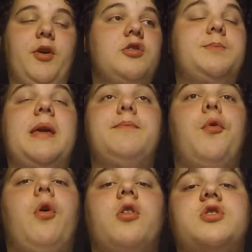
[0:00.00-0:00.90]
Those
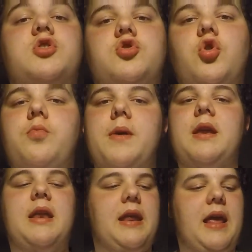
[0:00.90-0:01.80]
people are
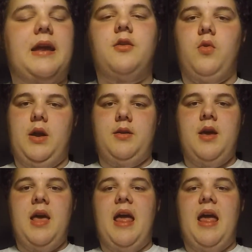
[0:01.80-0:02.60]
stupid and ignorant.